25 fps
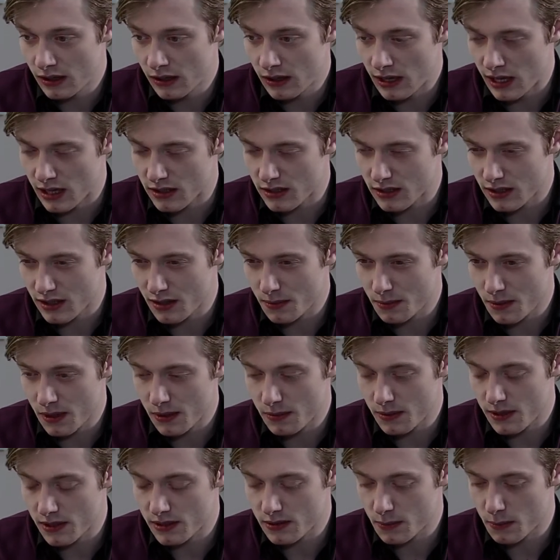Actually, there
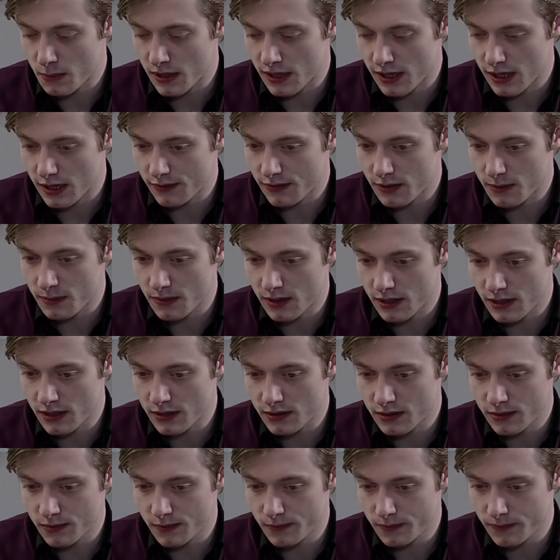probably is a part of him that
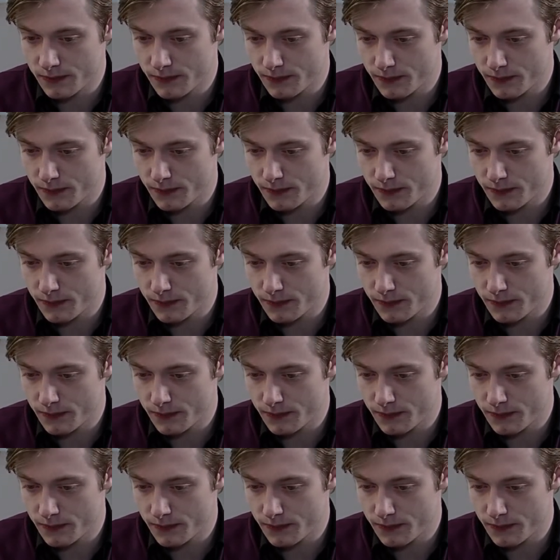isn't.